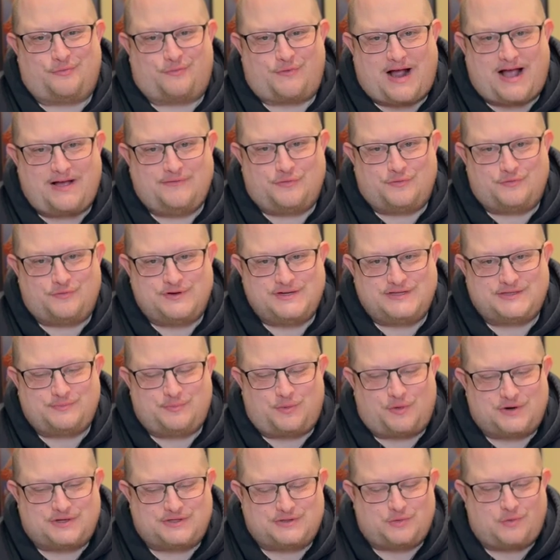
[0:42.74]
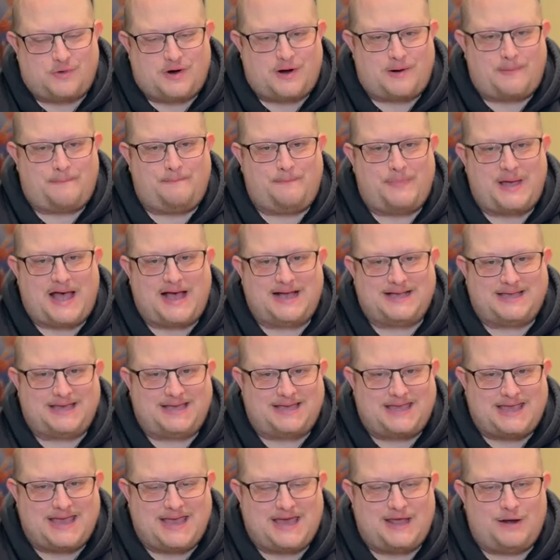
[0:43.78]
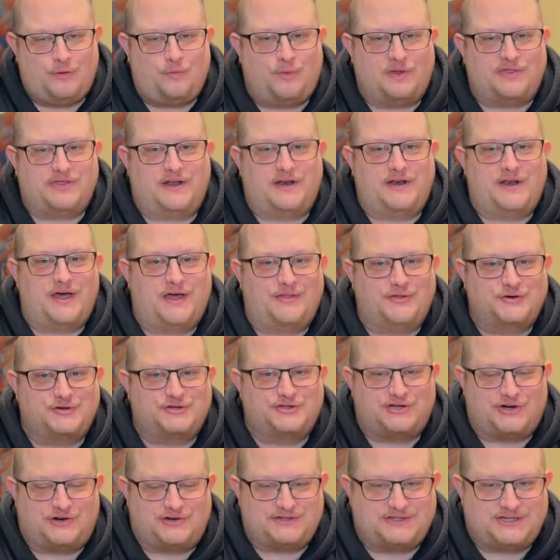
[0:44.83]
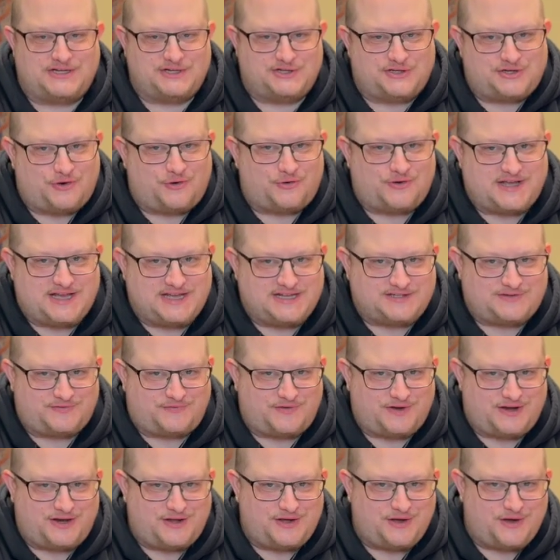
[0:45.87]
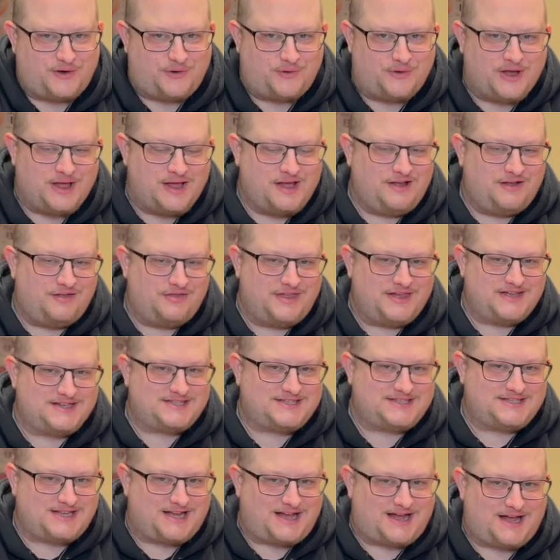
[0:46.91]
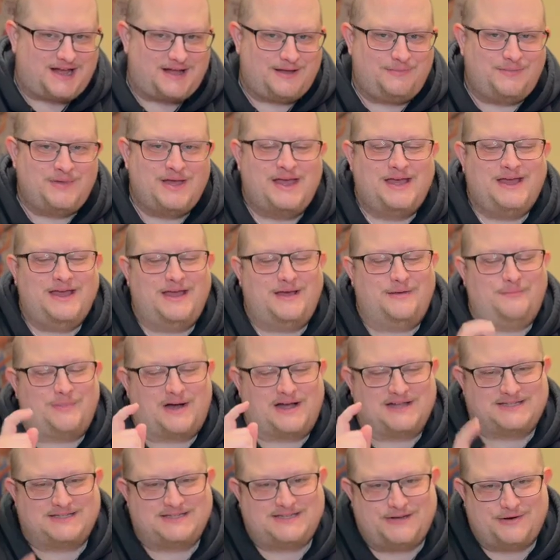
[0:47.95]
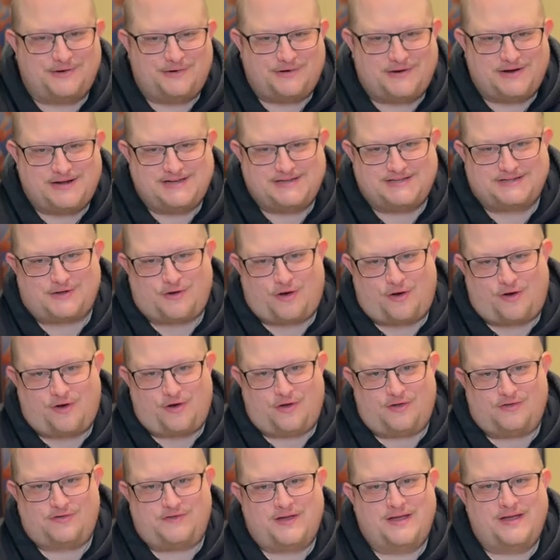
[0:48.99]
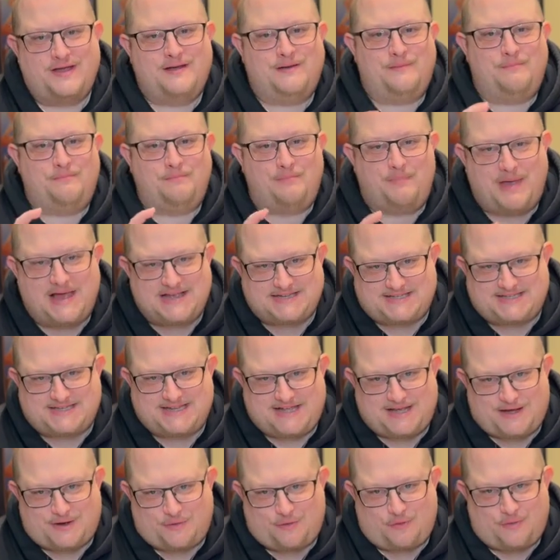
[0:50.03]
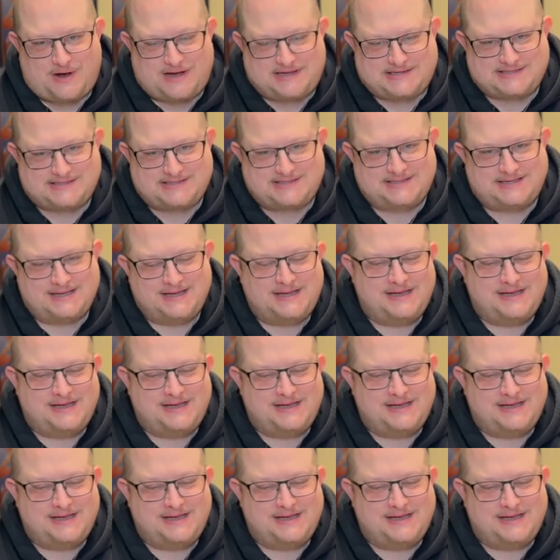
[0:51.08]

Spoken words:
Rivalry Sportswear, back again with another jersey showcase video, this time in my series called Messi Quest,